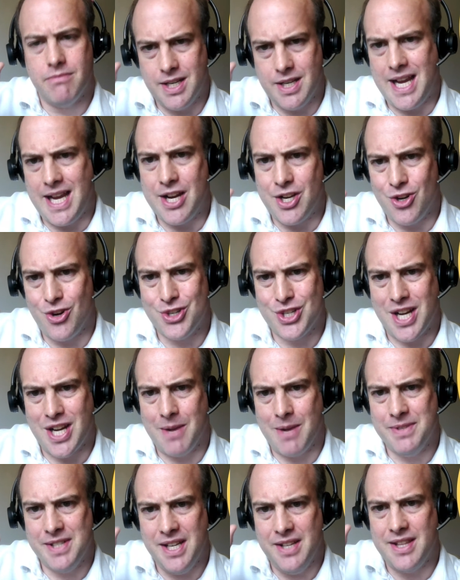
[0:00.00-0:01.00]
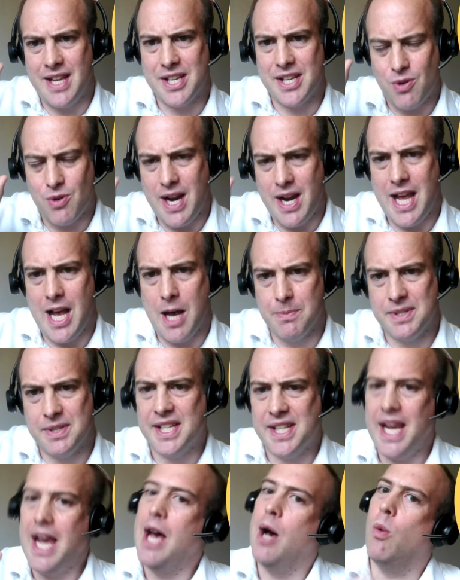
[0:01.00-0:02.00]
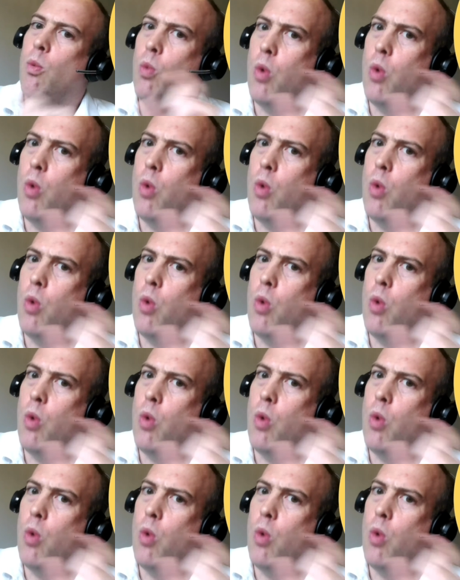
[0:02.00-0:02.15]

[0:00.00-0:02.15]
the technology comes in, that's great, it helps us scale.